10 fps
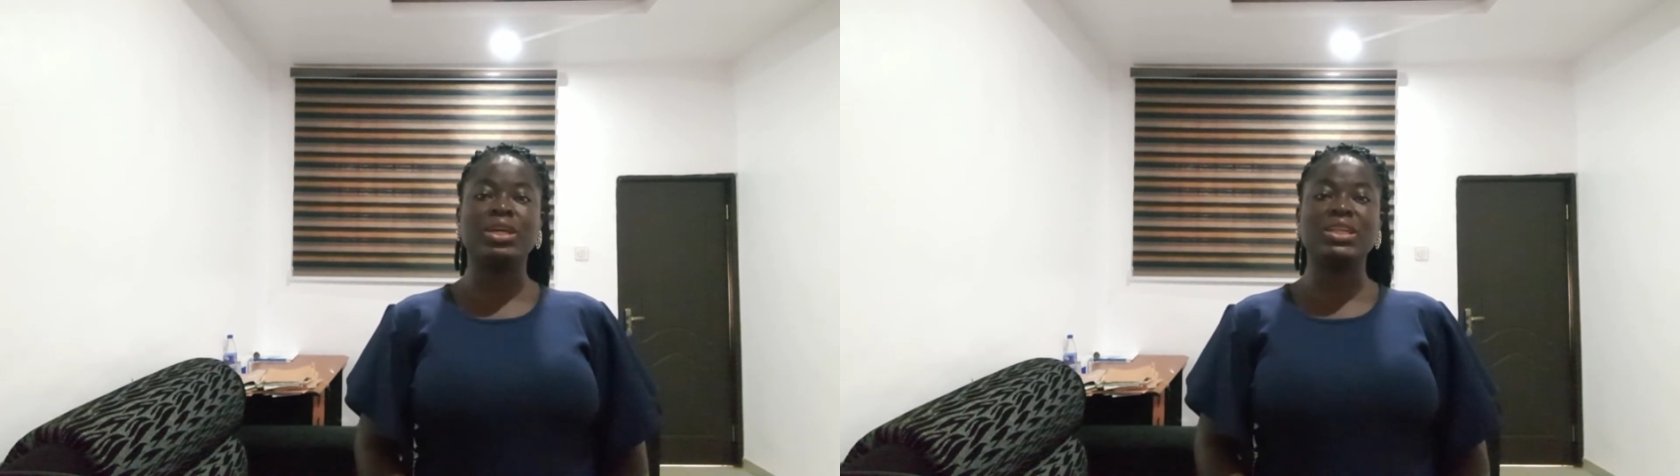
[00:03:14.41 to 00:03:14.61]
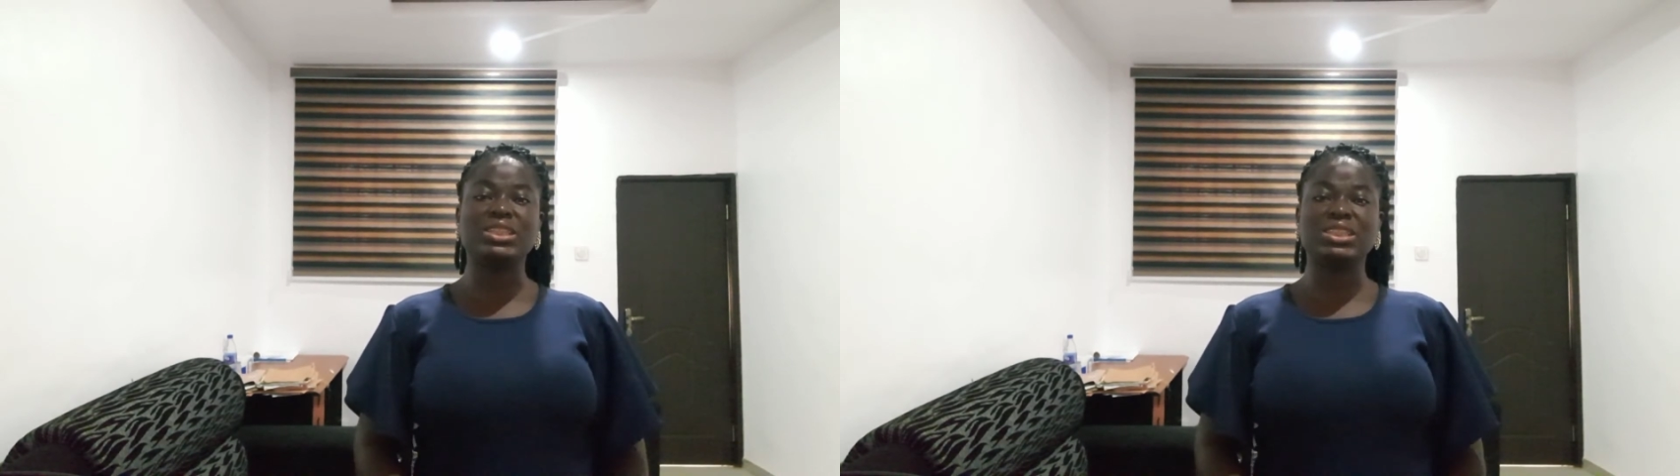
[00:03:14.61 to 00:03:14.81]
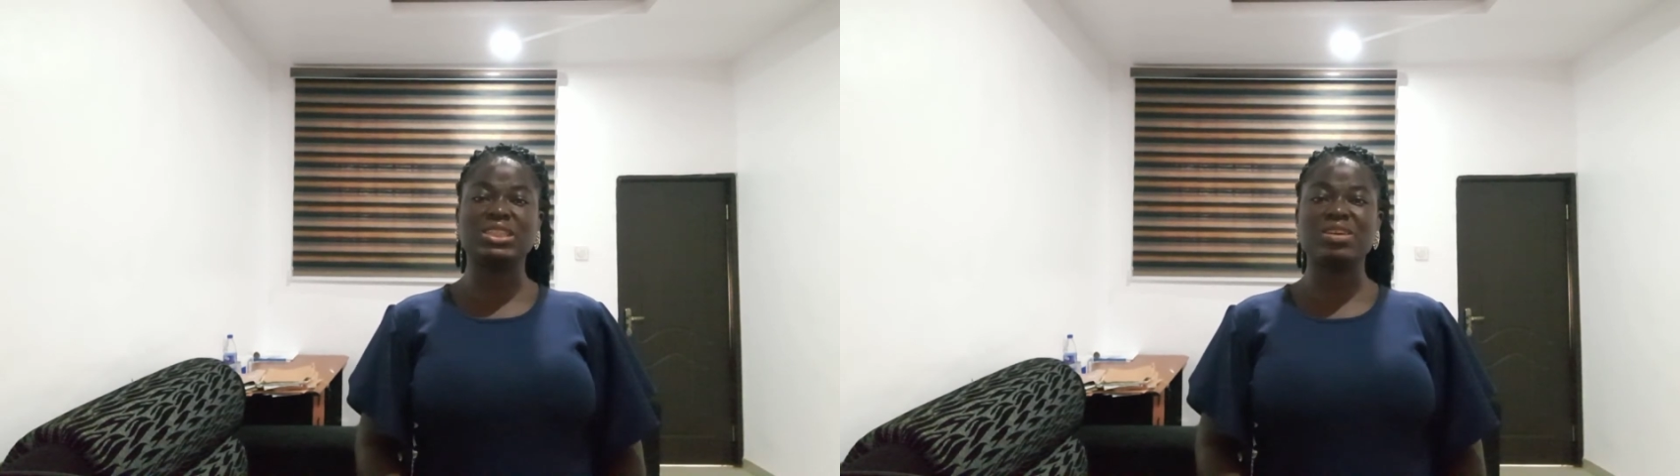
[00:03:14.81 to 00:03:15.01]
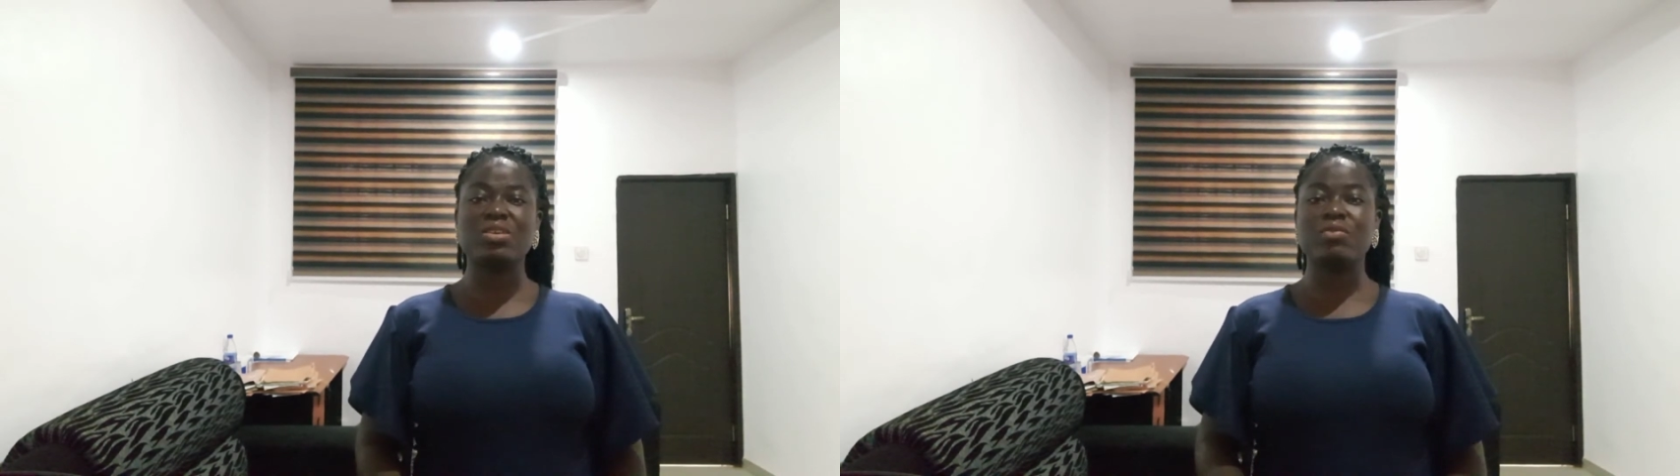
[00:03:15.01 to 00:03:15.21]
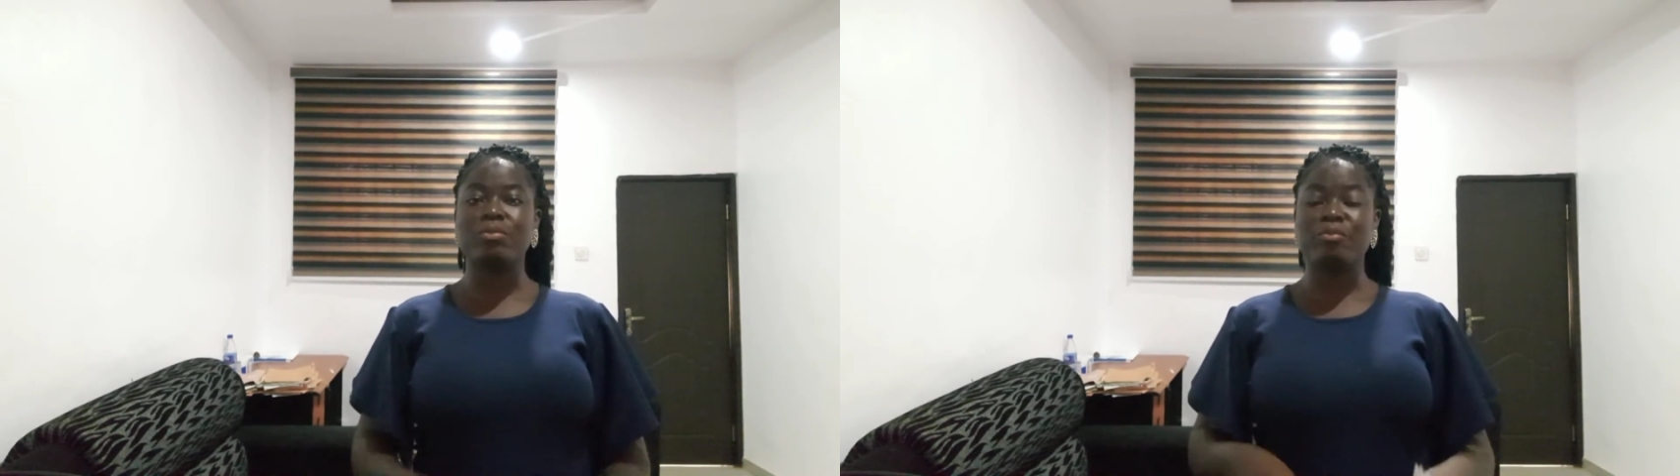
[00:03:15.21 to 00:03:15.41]
It's
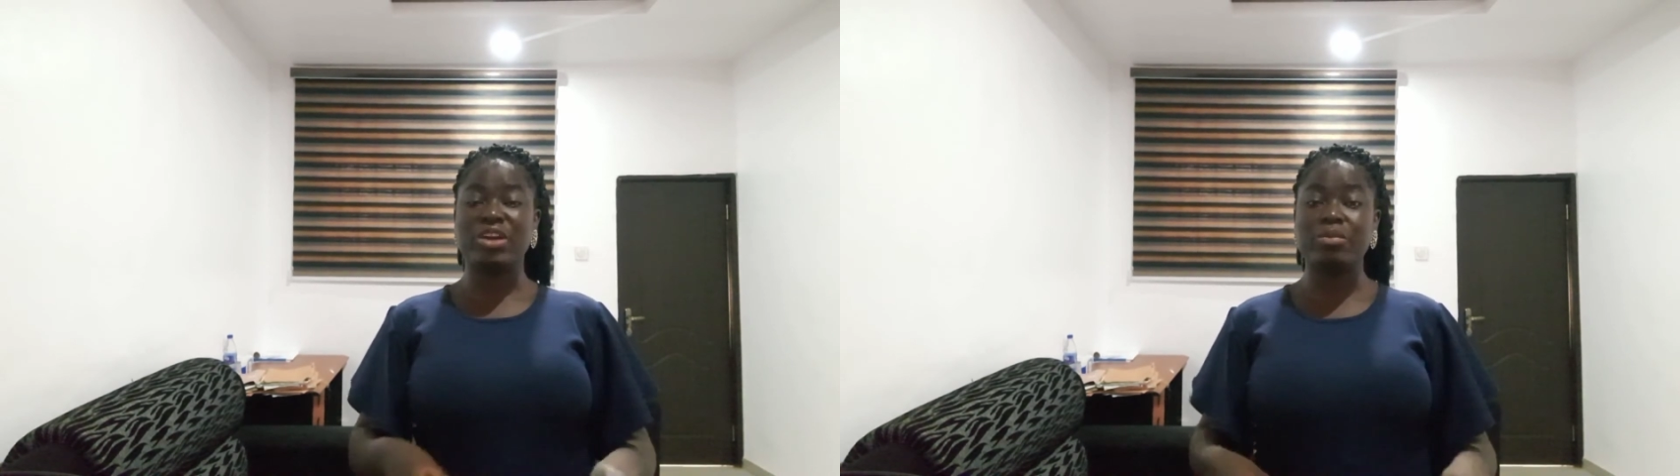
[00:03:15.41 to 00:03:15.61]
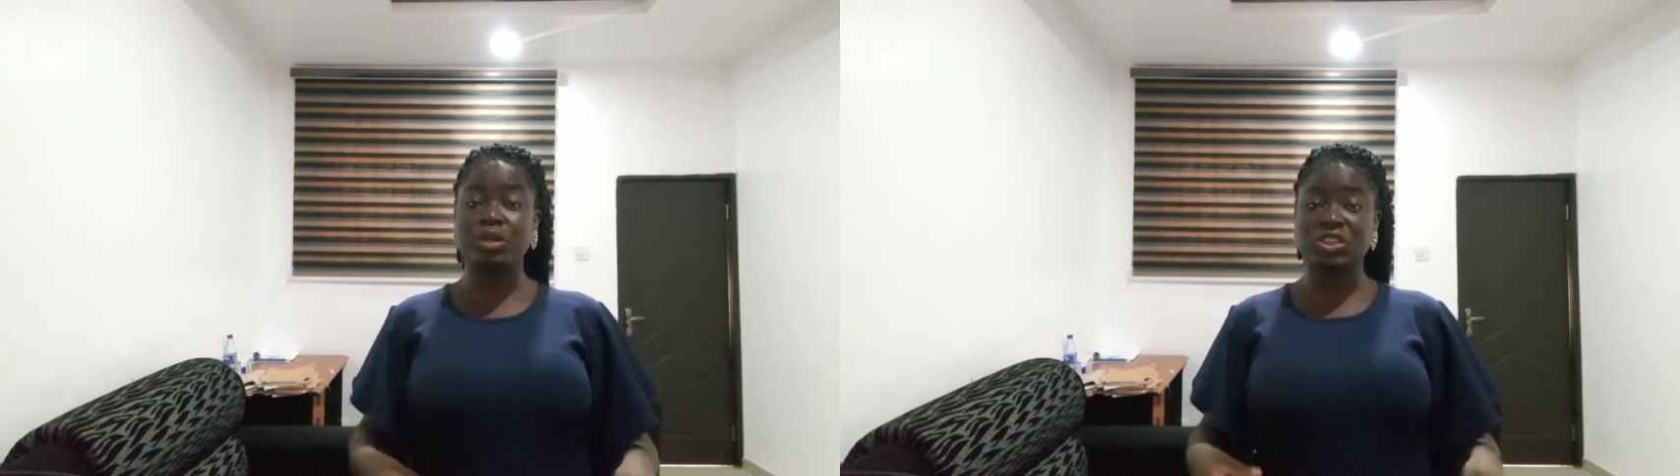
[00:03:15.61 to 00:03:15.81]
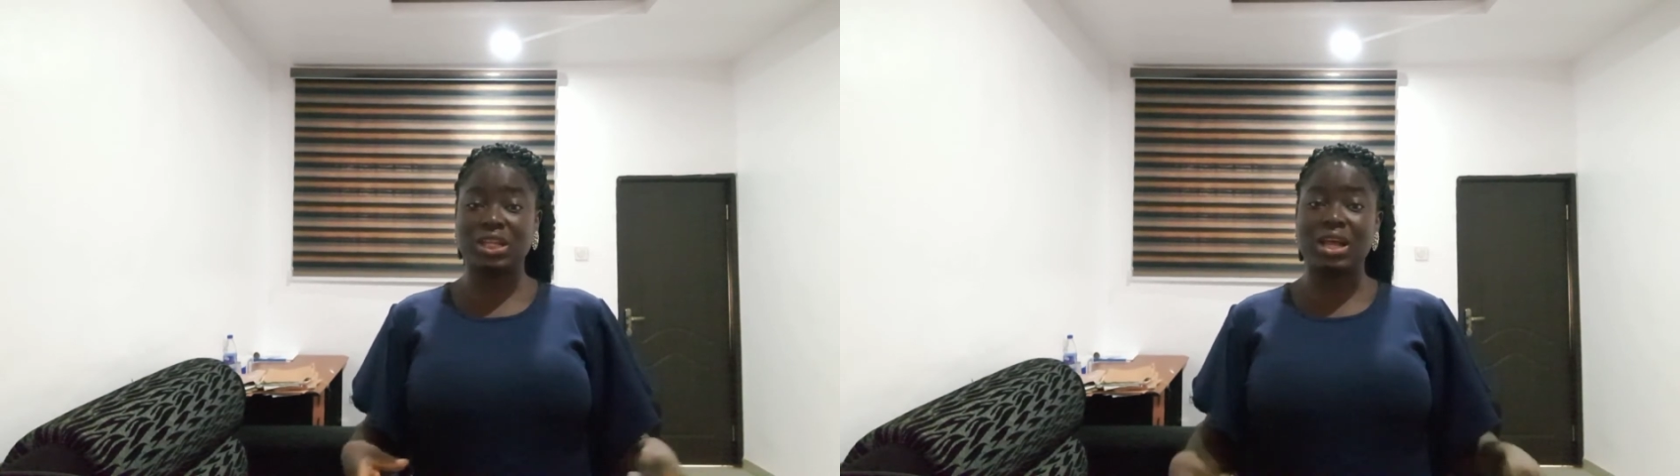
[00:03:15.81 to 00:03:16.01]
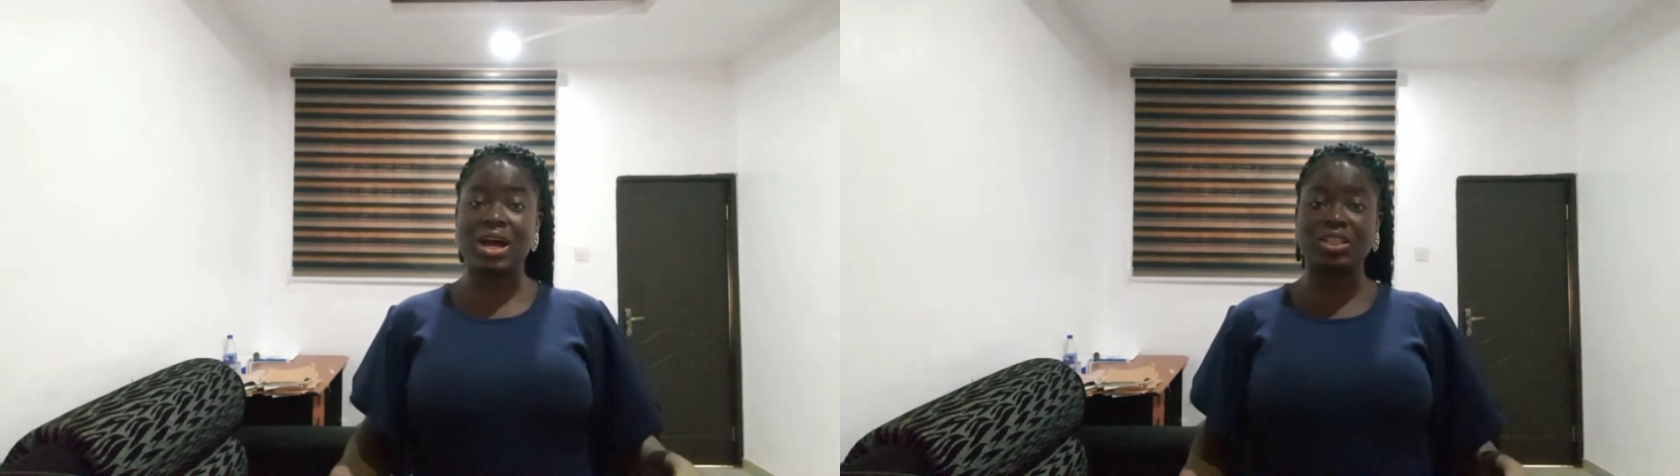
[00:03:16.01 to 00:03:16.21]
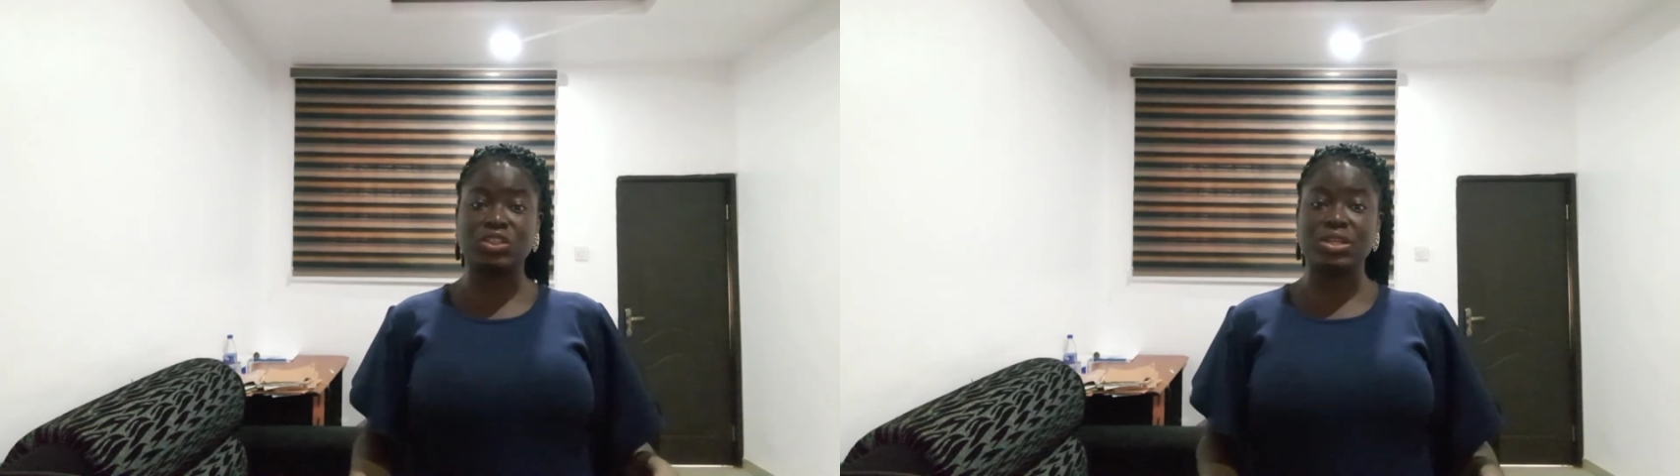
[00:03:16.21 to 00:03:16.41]
still very much
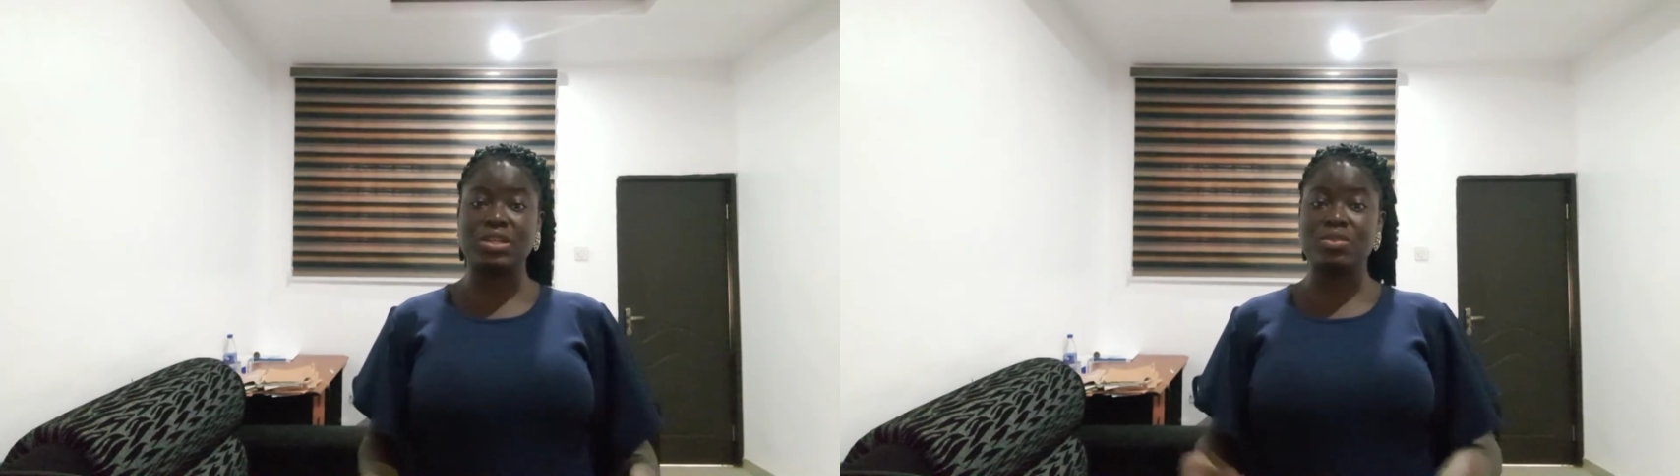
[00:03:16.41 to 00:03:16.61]
largely